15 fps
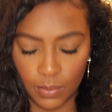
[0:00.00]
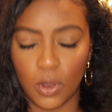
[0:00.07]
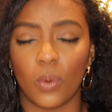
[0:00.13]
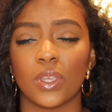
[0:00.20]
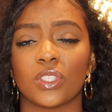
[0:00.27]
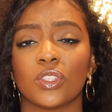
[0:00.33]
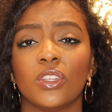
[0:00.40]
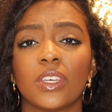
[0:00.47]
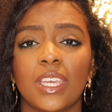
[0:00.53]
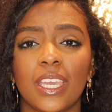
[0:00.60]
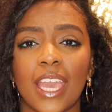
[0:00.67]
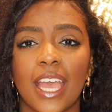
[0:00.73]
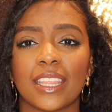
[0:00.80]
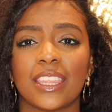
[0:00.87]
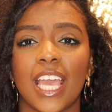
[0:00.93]
I'm always
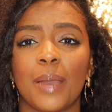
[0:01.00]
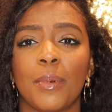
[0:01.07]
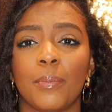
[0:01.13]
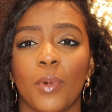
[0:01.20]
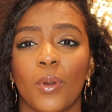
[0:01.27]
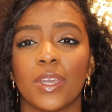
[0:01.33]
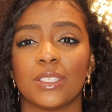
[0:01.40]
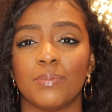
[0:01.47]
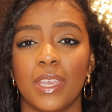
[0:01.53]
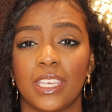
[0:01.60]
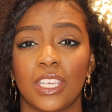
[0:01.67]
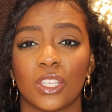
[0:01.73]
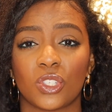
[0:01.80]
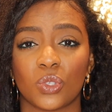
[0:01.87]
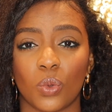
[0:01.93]
looking at them. I'm always
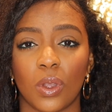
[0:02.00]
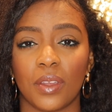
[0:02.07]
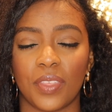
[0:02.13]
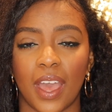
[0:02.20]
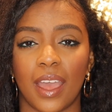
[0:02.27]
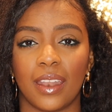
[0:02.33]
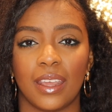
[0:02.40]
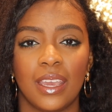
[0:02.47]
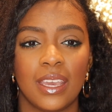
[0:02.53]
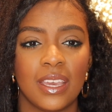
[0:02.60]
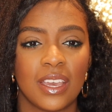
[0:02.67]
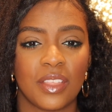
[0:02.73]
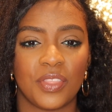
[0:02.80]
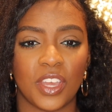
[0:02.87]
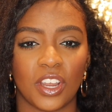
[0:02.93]
making sure that
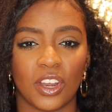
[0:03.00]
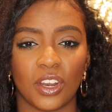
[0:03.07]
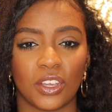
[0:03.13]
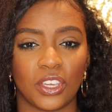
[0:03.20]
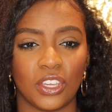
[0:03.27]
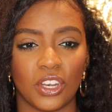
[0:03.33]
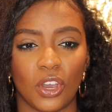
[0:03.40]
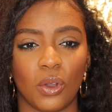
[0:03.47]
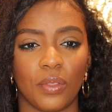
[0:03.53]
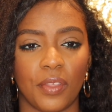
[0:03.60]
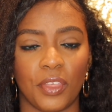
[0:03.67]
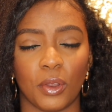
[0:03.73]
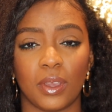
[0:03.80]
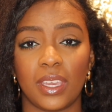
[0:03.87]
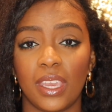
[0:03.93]
they're, you know,
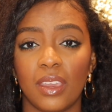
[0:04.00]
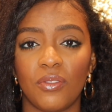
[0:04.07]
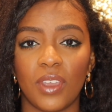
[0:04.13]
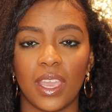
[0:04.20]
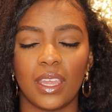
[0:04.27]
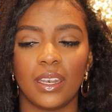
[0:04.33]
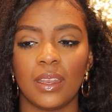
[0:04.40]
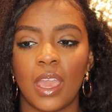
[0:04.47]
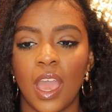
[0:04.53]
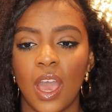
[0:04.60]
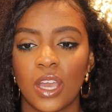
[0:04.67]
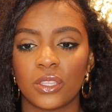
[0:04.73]
that they're even.